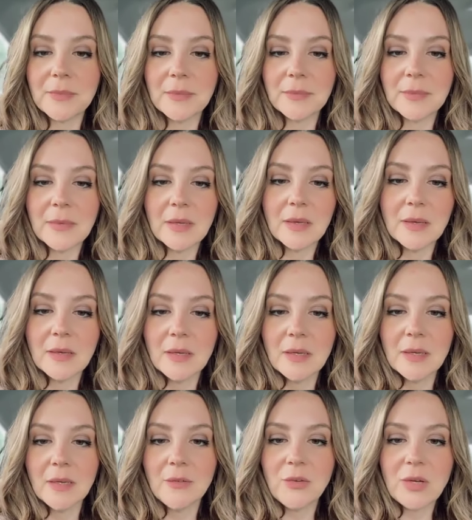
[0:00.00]
if you guys are
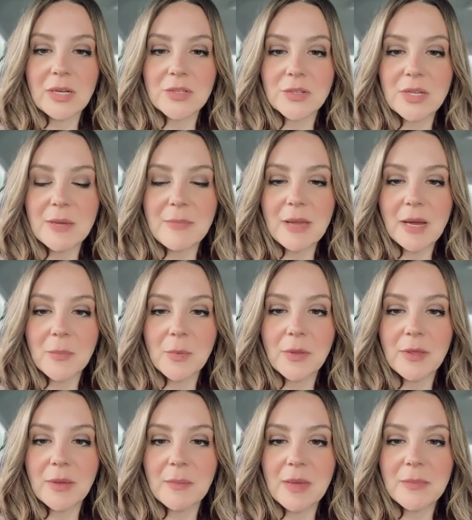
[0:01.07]
keeping up with it, maybe you know what I'm
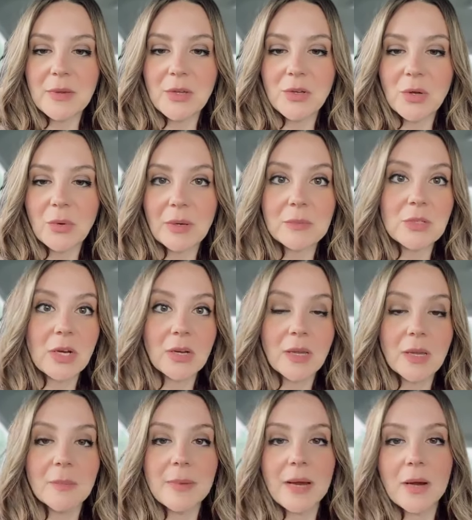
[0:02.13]
talking about.
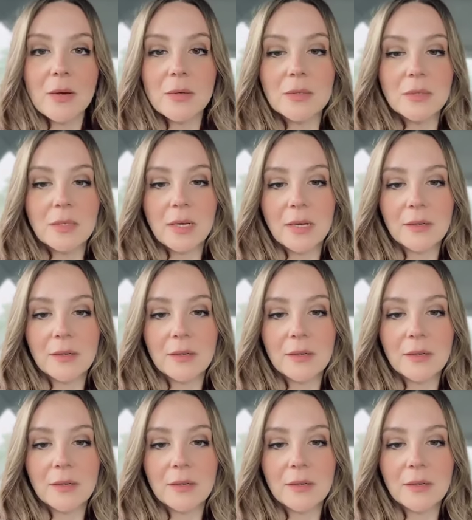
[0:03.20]
I don't know.